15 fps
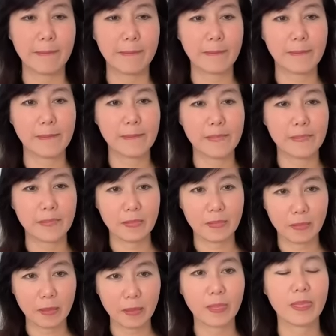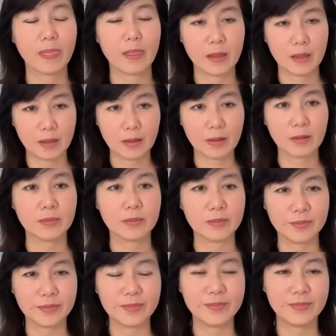
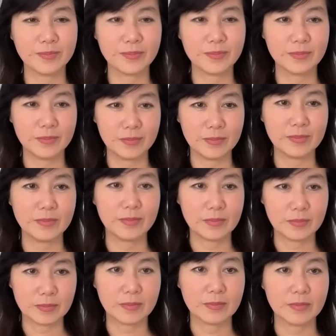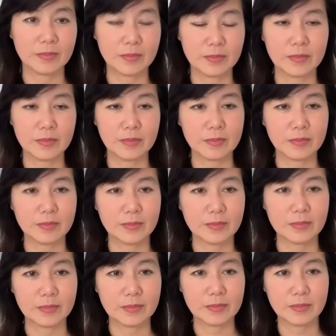
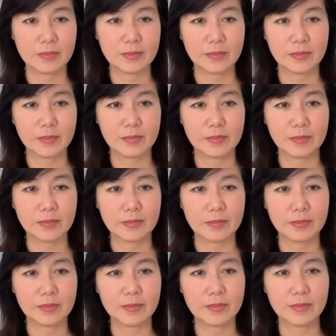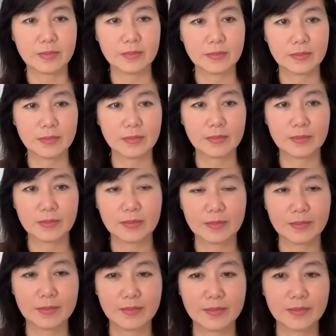
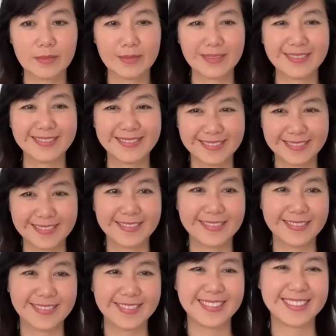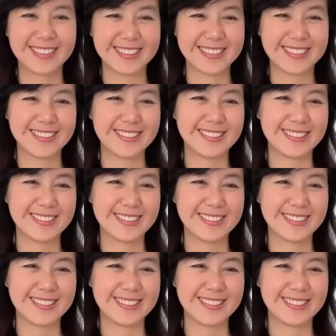(silent)